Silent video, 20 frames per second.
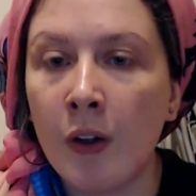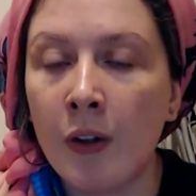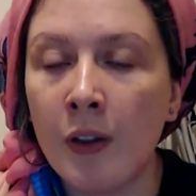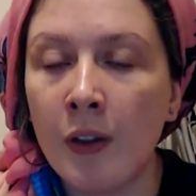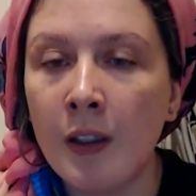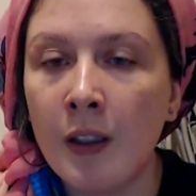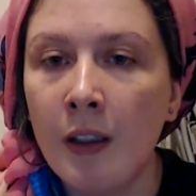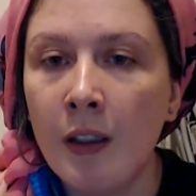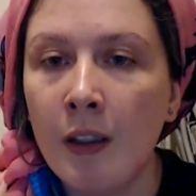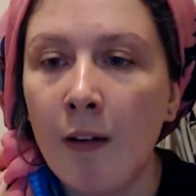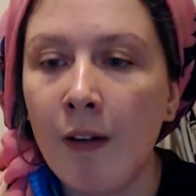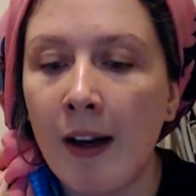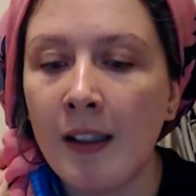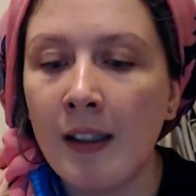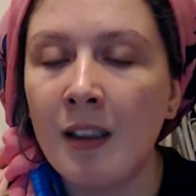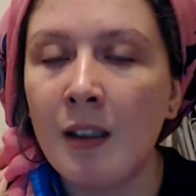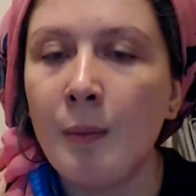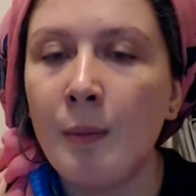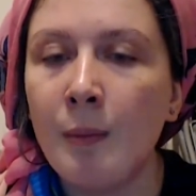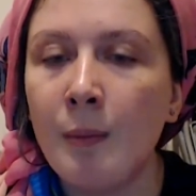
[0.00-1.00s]
for us to
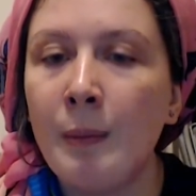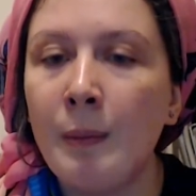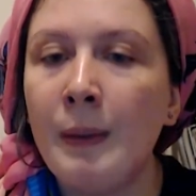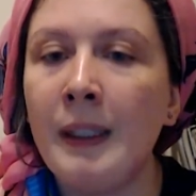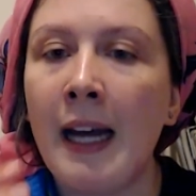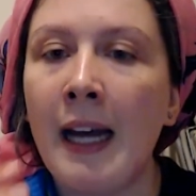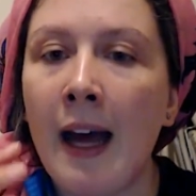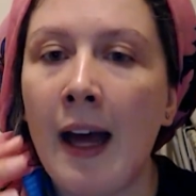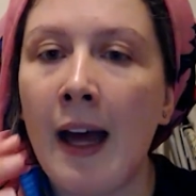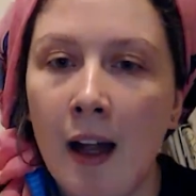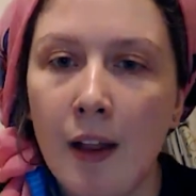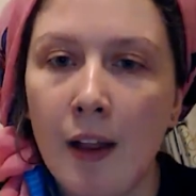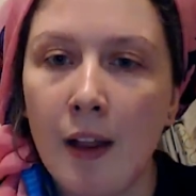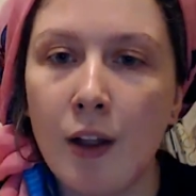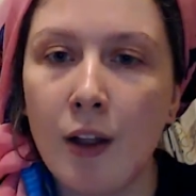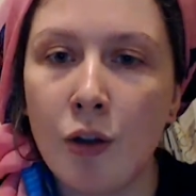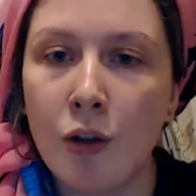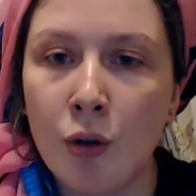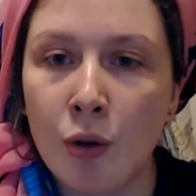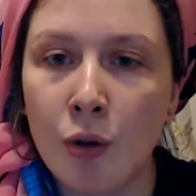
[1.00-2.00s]
get the
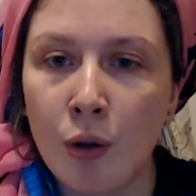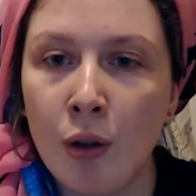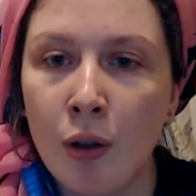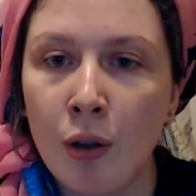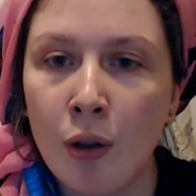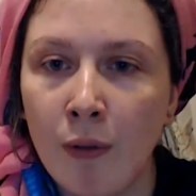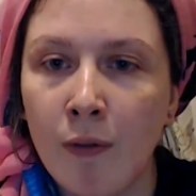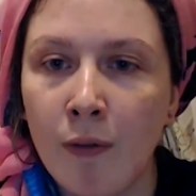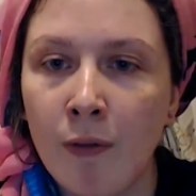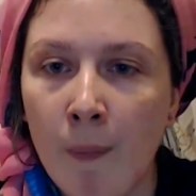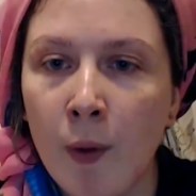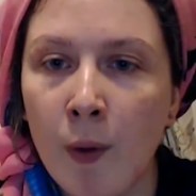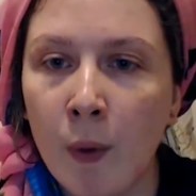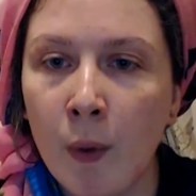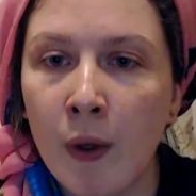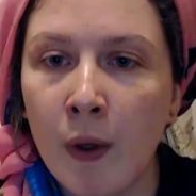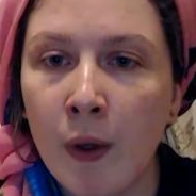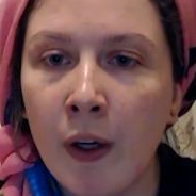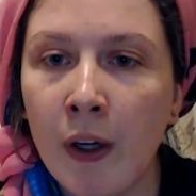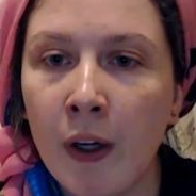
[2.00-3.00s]
truth from the
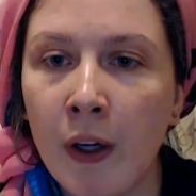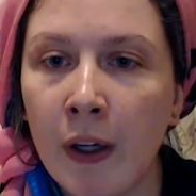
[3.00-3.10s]
Word.